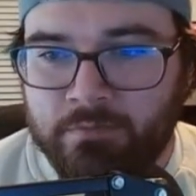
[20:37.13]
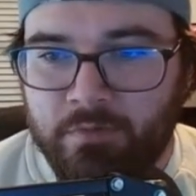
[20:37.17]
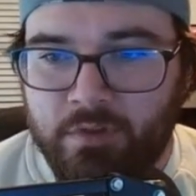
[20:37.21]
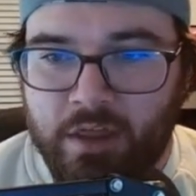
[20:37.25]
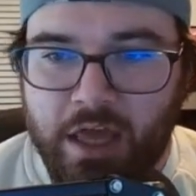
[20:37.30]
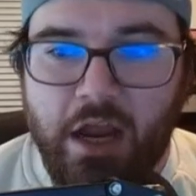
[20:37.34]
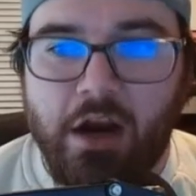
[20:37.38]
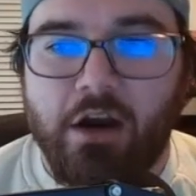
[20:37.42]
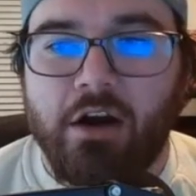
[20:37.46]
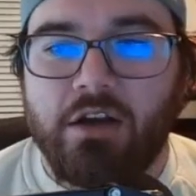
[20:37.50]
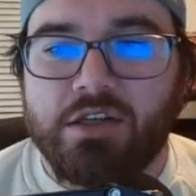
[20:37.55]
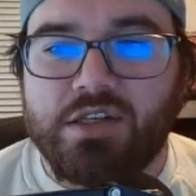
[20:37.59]

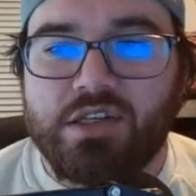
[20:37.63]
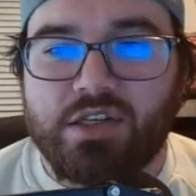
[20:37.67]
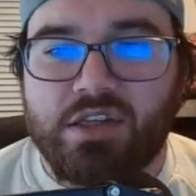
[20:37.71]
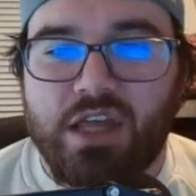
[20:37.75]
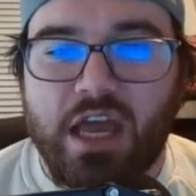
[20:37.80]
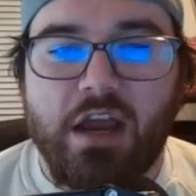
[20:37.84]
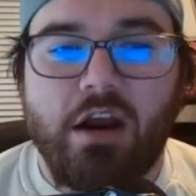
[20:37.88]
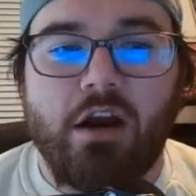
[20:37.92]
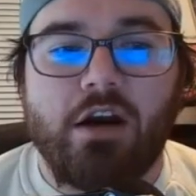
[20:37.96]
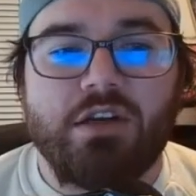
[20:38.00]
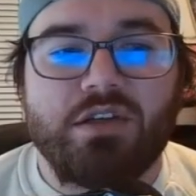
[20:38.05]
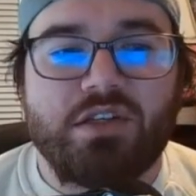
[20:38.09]
They
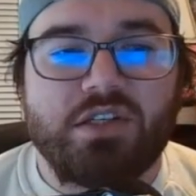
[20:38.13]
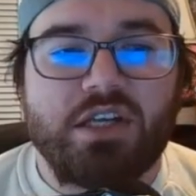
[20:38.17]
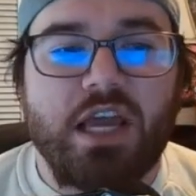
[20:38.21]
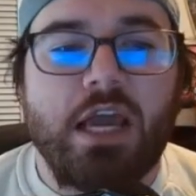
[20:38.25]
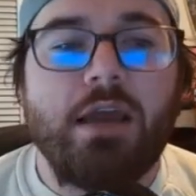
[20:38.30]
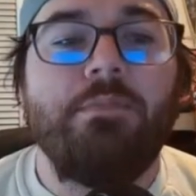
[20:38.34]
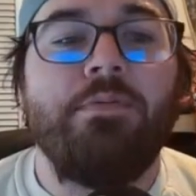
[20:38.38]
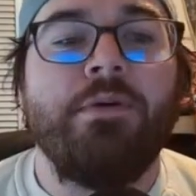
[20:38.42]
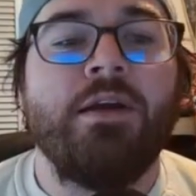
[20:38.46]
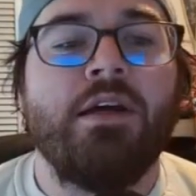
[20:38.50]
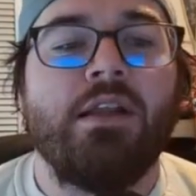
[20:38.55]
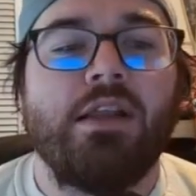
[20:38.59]
are
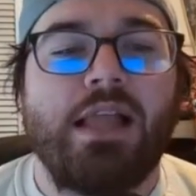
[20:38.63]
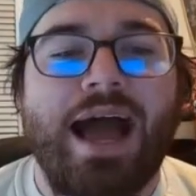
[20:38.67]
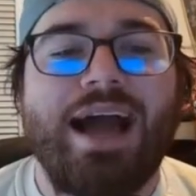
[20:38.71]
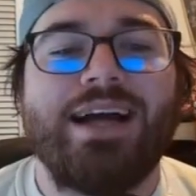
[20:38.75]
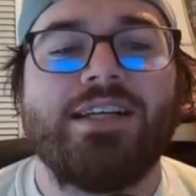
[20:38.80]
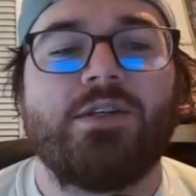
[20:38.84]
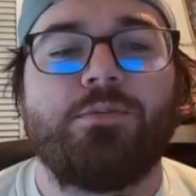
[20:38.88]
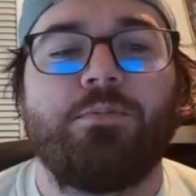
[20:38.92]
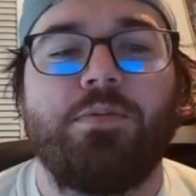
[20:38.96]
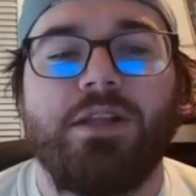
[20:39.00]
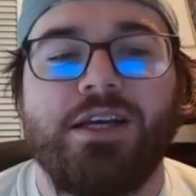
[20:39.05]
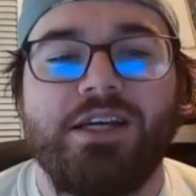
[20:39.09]
escaping
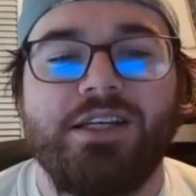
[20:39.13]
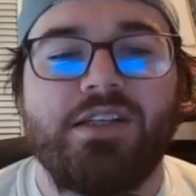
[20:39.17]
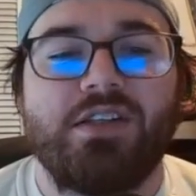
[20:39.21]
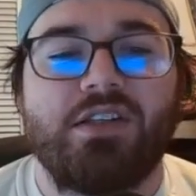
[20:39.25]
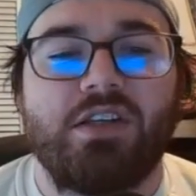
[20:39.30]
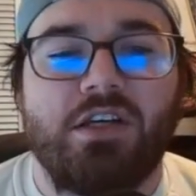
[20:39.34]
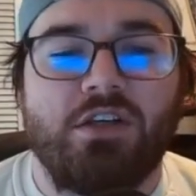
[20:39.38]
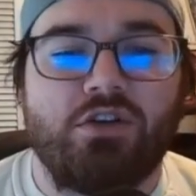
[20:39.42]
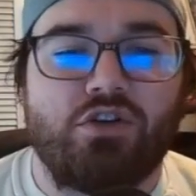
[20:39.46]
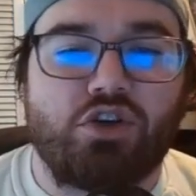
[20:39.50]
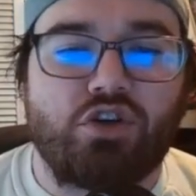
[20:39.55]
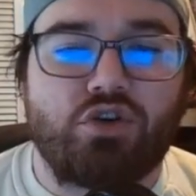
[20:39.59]
last place
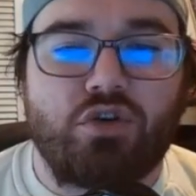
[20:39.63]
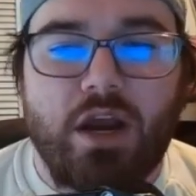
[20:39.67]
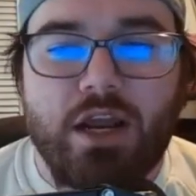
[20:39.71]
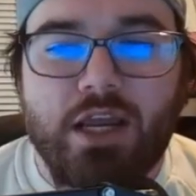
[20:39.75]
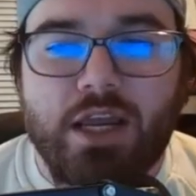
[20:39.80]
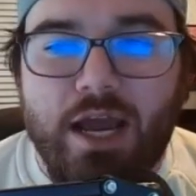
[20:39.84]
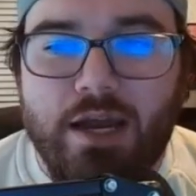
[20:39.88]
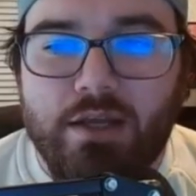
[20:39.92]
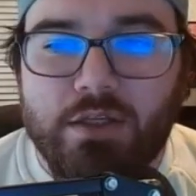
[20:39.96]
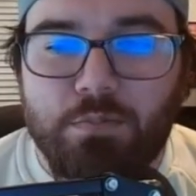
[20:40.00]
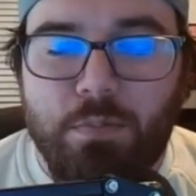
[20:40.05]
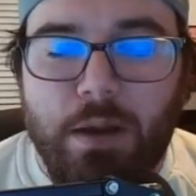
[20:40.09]
in
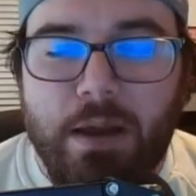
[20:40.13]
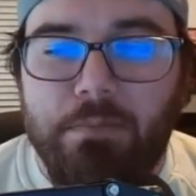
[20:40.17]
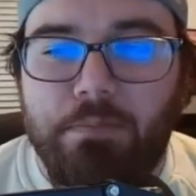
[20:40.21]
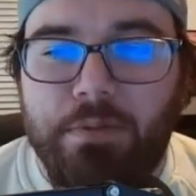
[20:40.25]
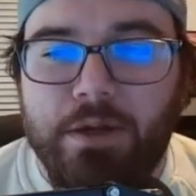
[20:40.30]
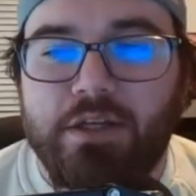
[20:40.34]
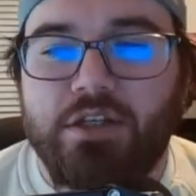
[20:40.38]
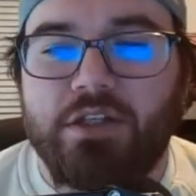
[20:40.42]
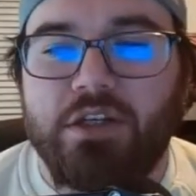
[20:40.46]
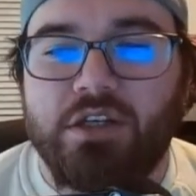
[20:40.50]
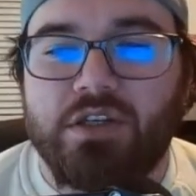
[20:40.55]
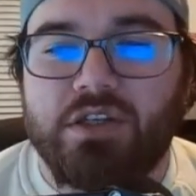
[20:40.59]
strikeouts by
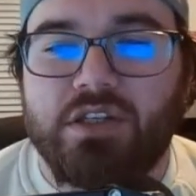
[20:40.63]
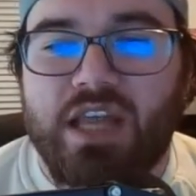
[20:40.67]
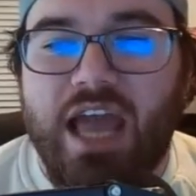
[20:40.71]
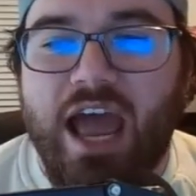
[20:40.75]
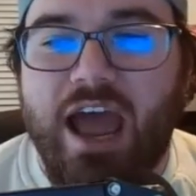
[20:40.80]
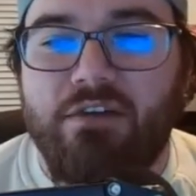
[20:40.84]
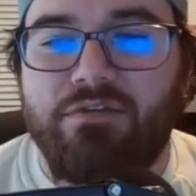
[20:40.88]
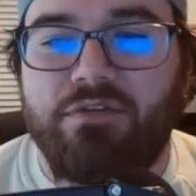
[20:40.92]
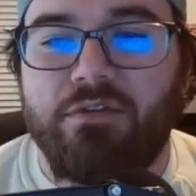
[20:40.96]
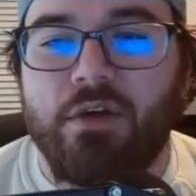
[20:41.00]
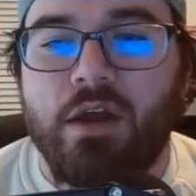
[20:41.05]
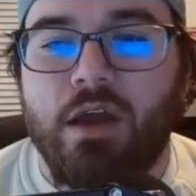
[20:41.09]
pitching
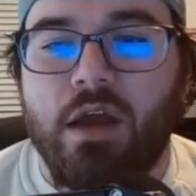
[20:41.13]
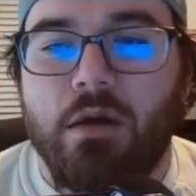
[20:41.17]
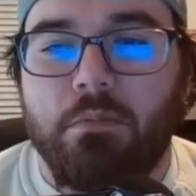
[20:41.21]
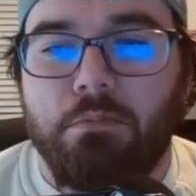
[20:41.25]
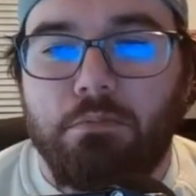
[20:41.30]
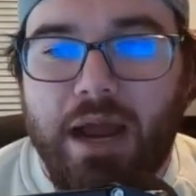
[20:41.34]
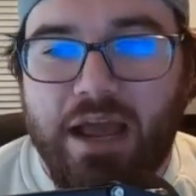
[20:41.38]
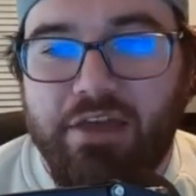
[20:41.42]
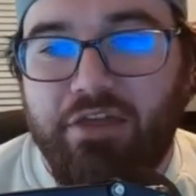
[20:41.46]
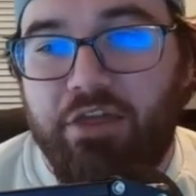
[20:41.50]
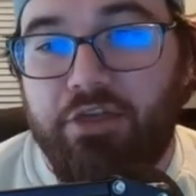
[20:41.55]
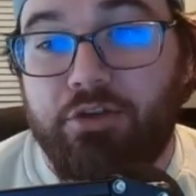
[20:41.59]
staff
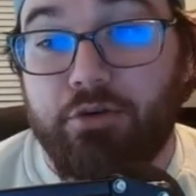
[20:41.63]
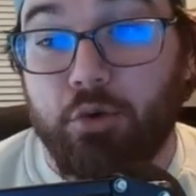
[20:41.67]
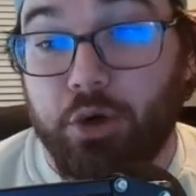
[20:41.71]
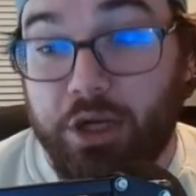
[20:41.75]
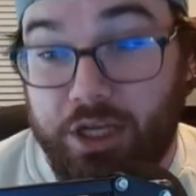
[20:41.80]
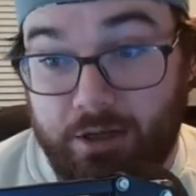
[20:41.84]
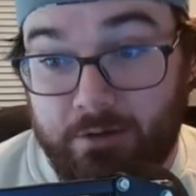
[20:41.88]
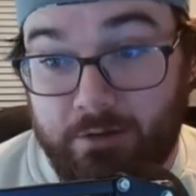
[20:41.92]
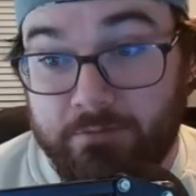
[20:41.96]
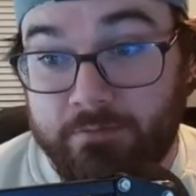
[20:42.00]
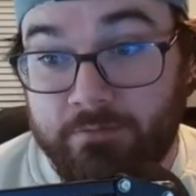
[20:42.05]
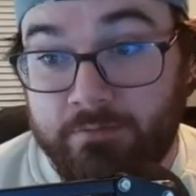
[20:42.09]
by
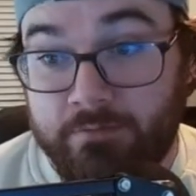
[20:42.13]
3.